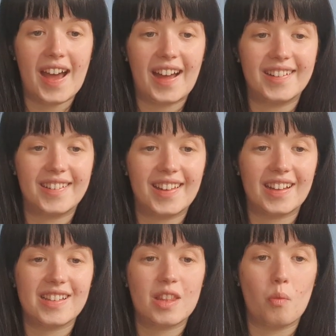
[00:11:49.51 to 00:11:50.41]
and
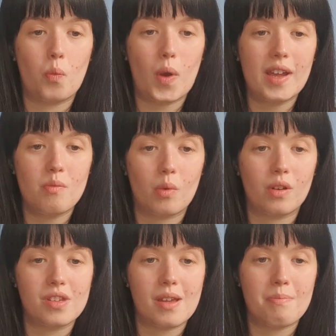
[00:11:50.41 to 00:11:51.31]
that the white
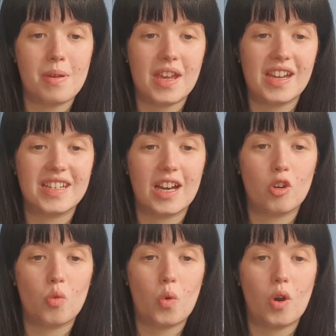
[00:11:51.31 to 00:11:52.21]
ones appeared a
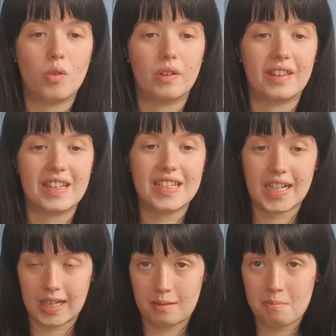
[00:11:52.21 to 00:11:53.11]
quarter of the
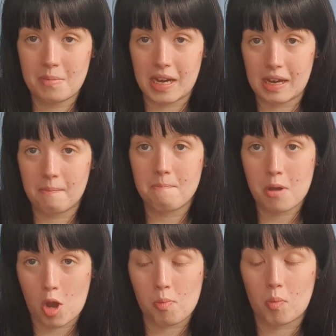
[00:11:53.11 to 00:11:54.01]
time, meaning
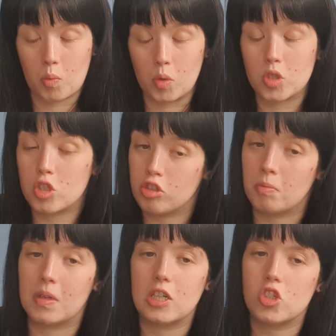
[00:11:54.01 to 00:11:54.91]
purple was the
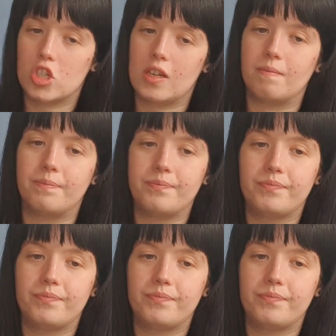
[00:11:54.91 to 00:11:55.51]
dominant gene.